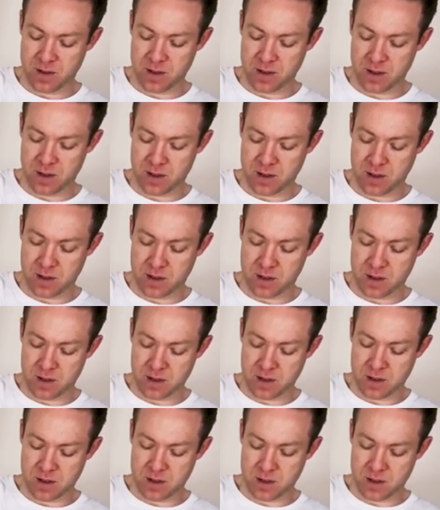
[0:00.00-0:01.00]

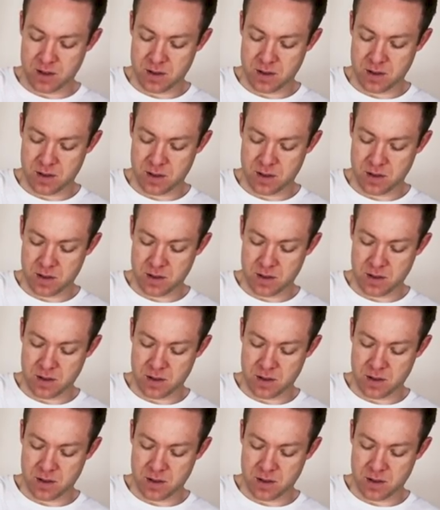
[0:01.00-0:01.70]
No one is speaking in this clip.